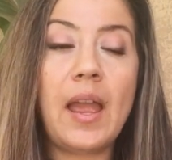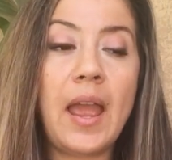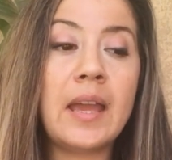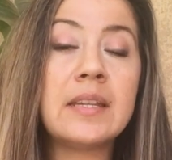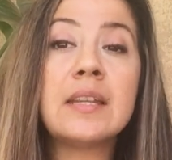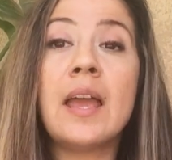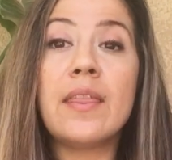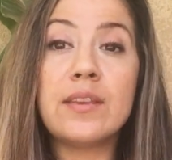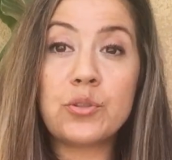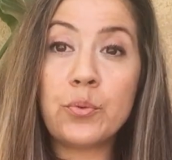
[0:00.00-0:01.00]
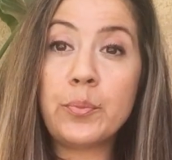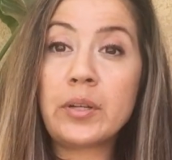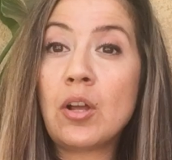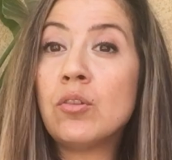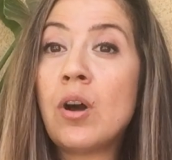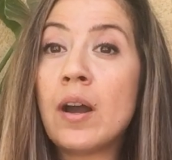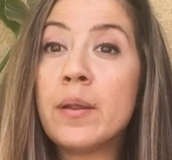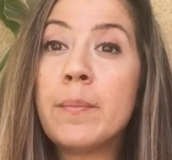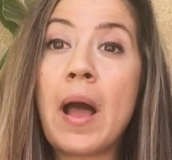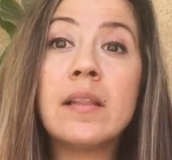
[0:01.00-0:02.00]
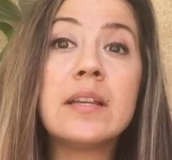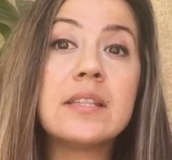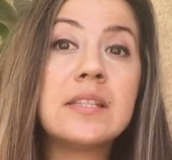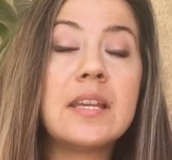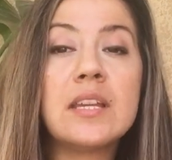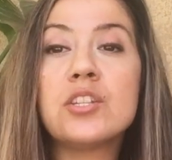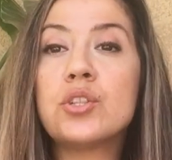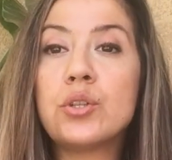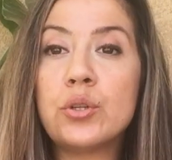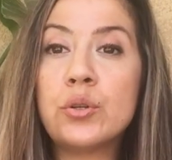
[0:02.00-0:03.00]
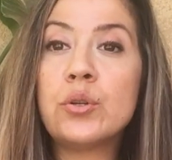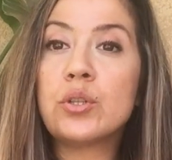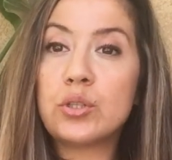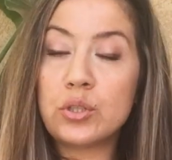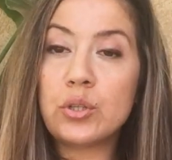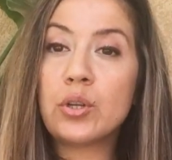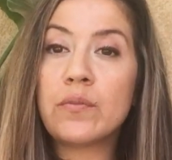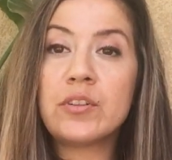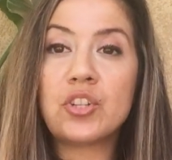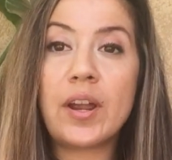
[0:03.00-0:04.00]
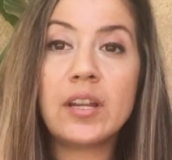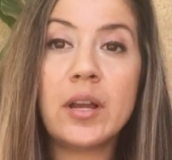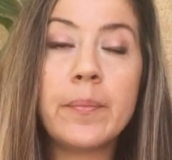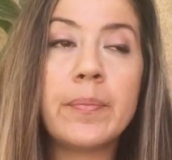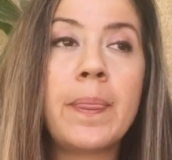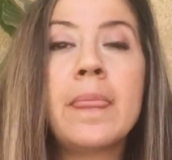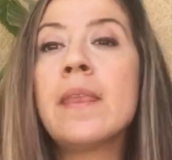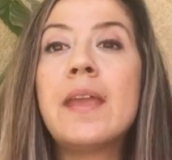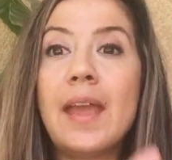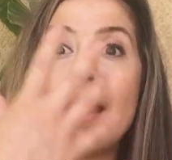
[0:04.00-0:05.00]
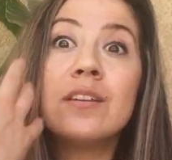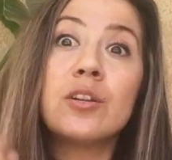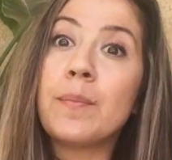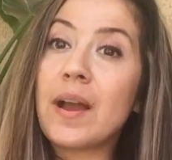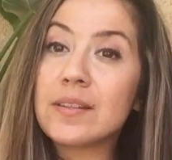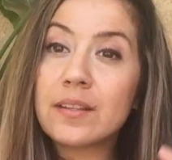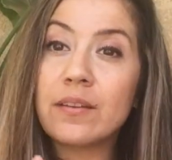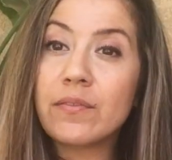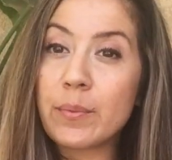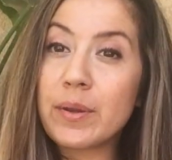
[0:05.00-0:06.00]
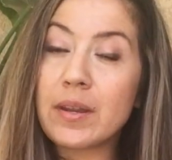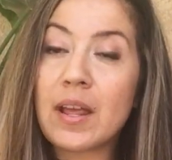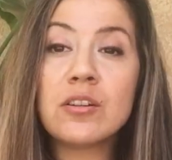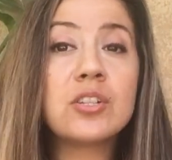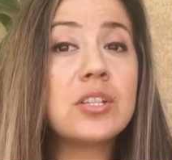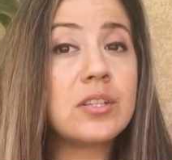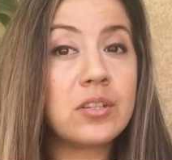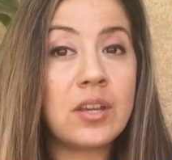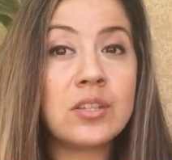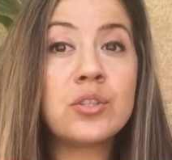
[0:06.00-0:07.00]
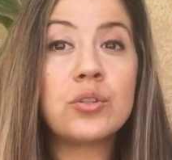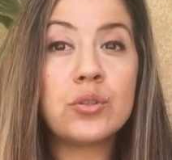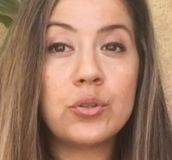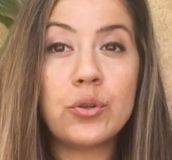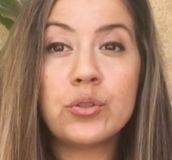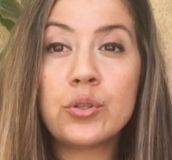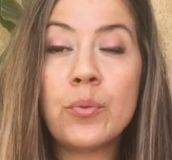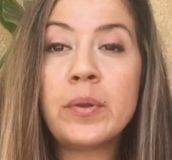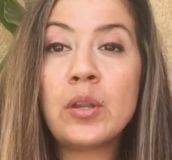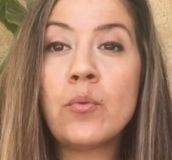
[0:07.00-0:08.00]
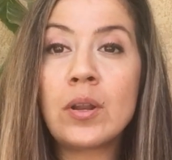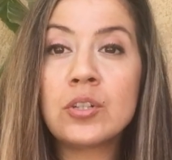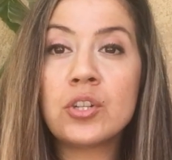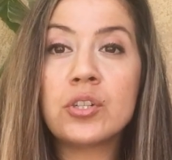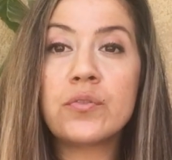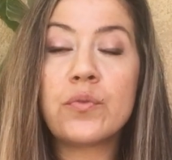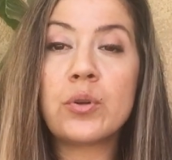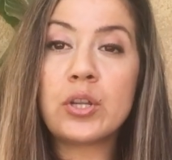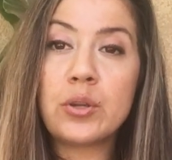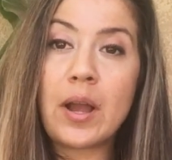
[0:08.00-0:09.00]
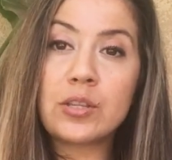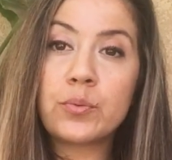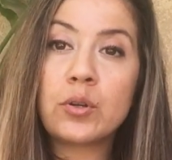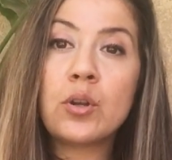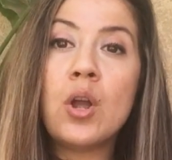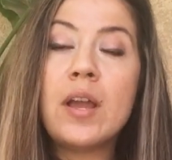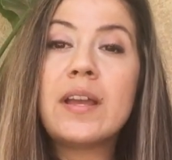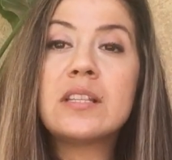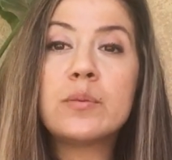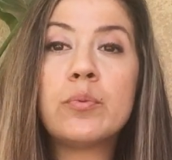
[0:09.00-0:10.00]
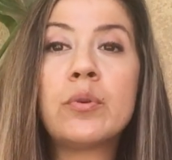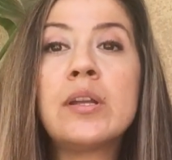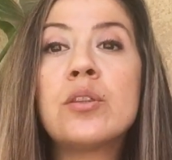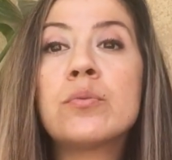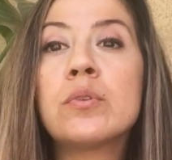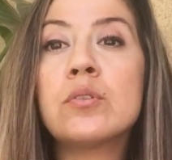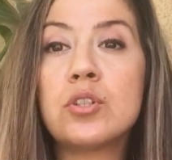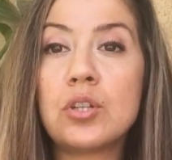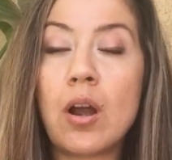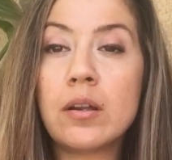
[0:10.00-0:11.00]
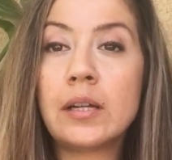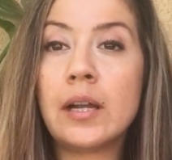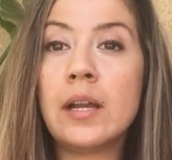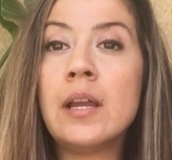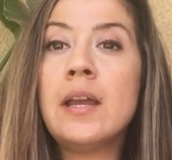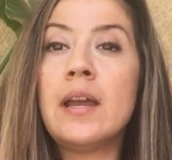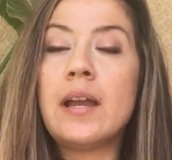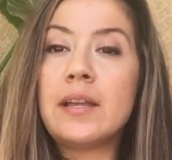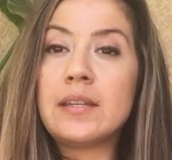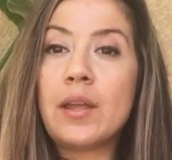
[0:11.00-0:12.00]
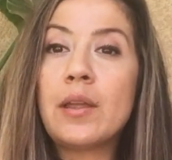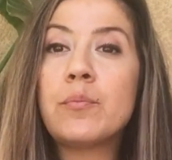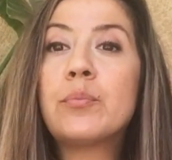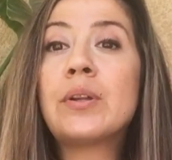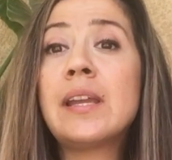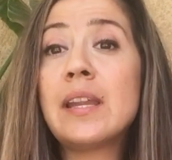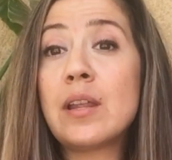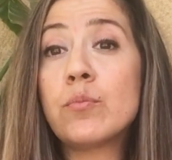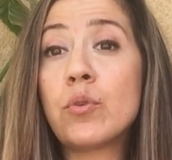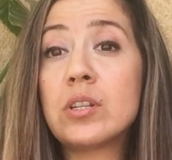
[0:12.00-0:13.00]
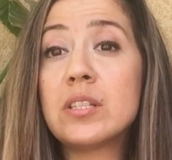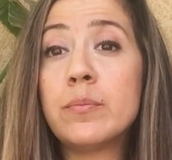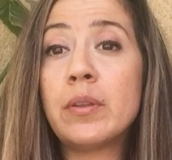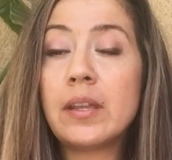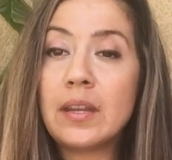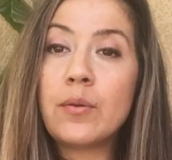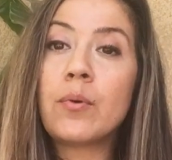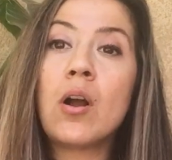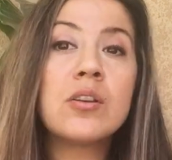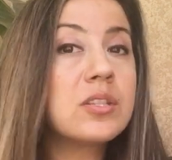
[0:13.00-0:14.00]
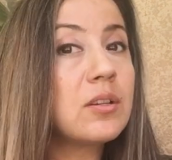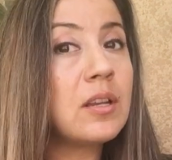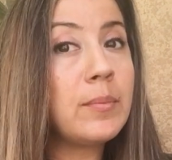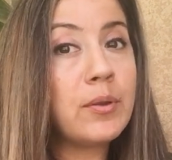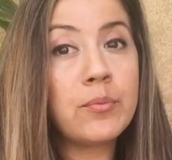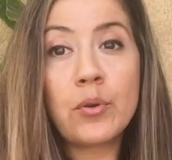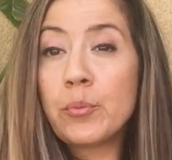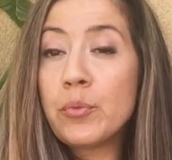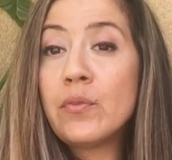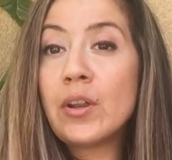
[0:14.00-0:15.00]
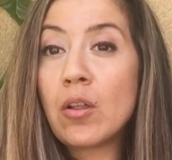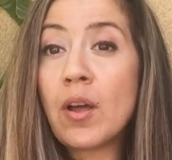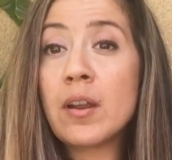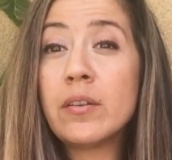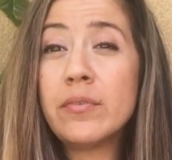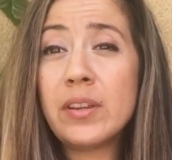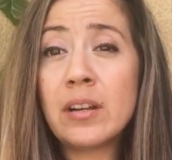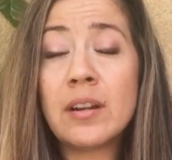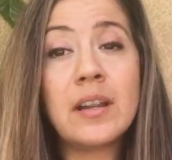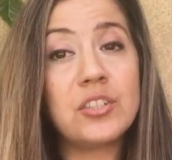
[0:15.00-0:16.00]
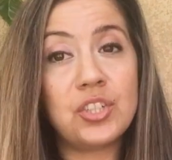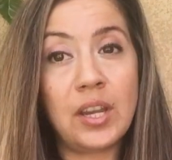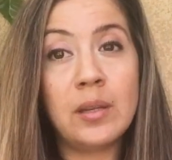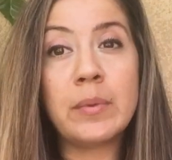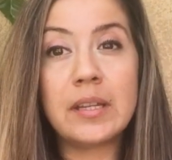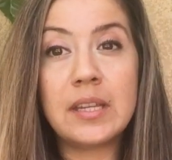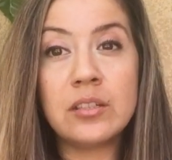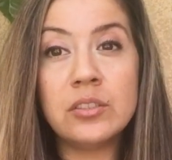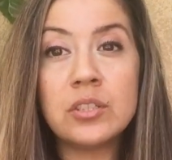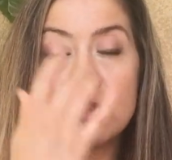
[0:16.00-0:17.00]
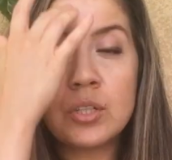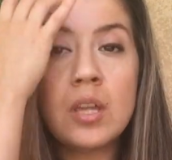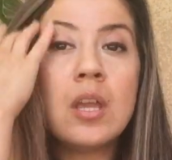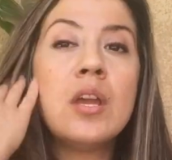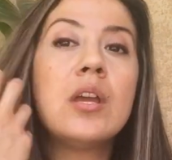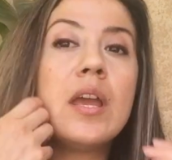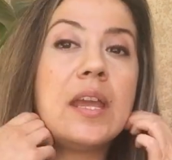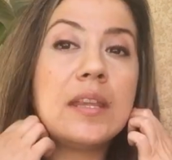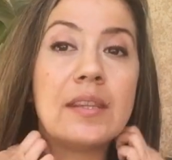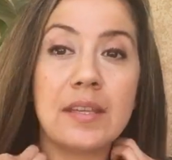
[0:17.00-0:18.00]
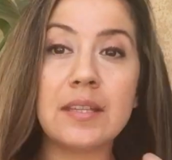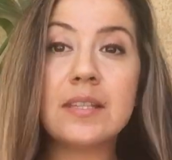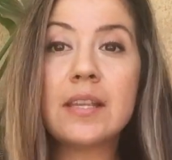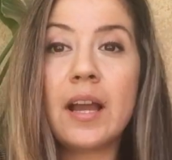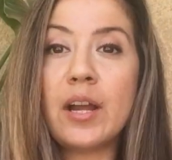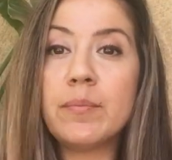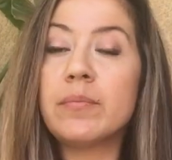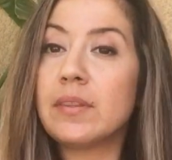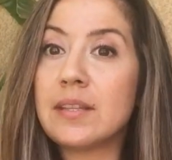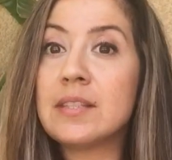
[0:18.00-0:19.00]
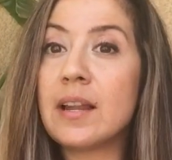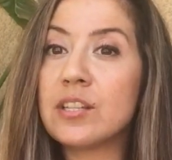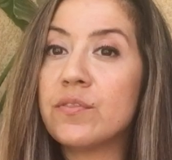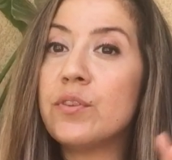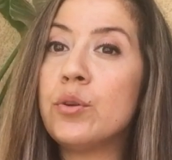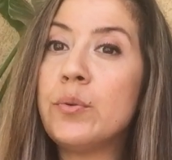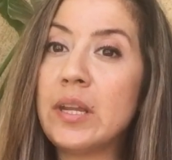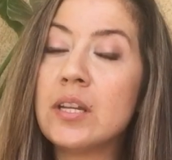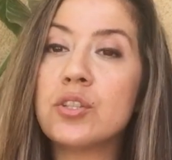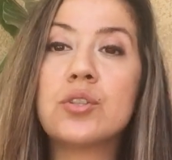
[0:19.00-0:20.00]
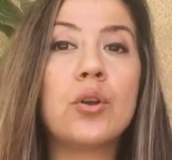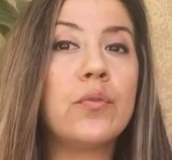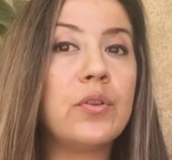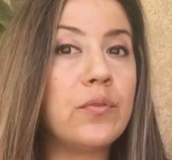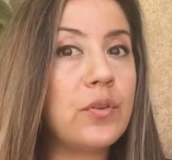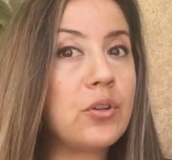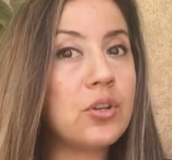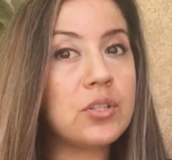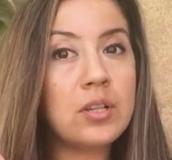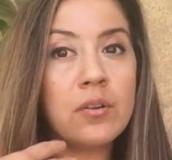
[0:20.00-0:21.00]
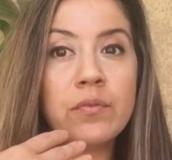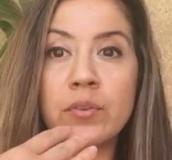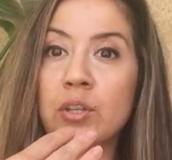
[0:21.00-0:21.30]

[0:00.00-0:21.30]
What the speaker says: And this will bring a lot of balance into your vagina and your masculine and feminine energies. It does so many wonders for you as we're exploring the root chakra and bringing in more stability. We're also going to be removing a lot of fear, shame, and guilt in these next few weeks. So if you feel yourself,